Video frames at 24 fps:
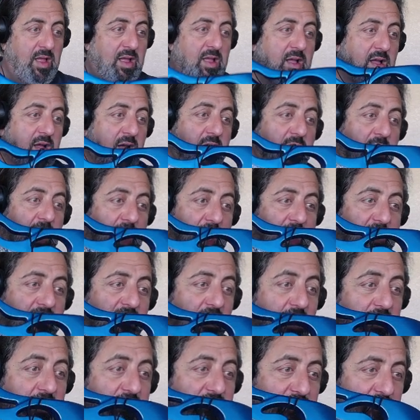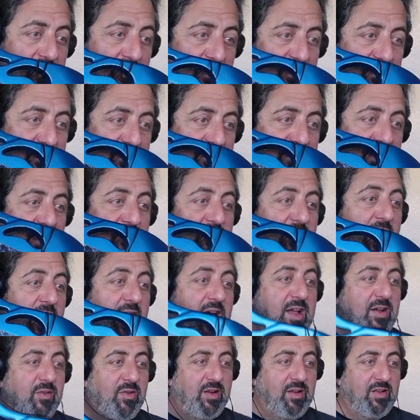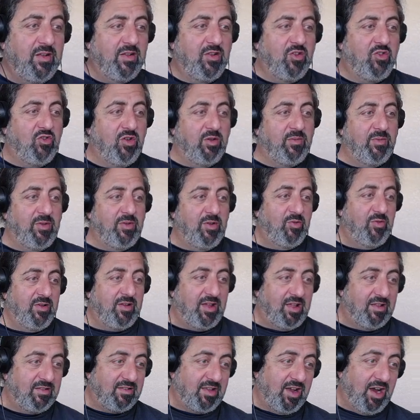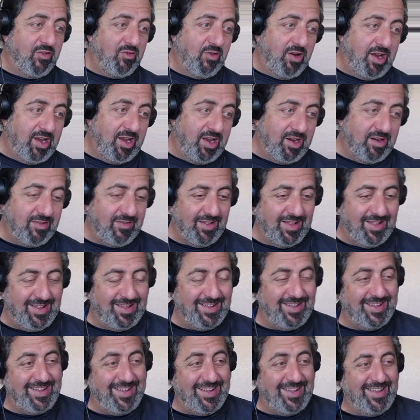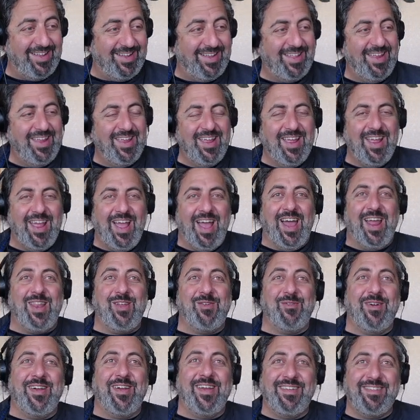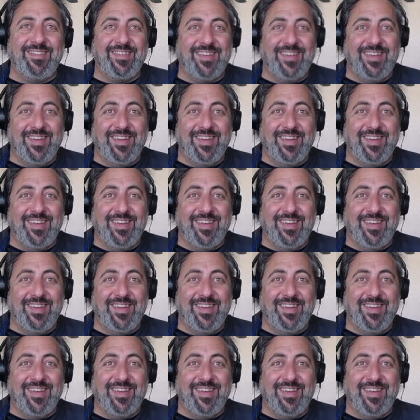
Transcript: Hats off to Steve Vai. Tribute guitar right here. Anyways,